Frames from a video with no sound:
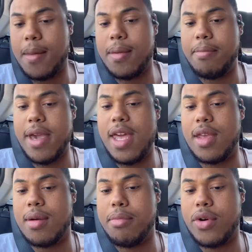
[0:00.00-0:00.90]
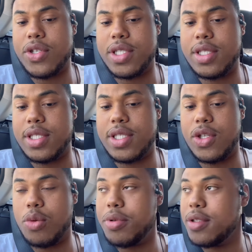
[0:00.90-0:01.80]
banning abortion is
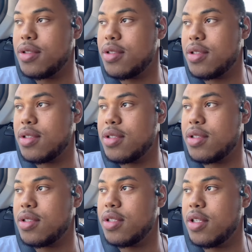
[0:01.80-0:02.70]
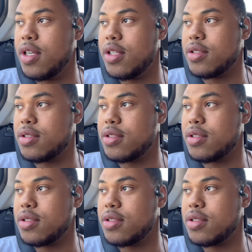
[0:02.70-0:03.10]
stupid. You know,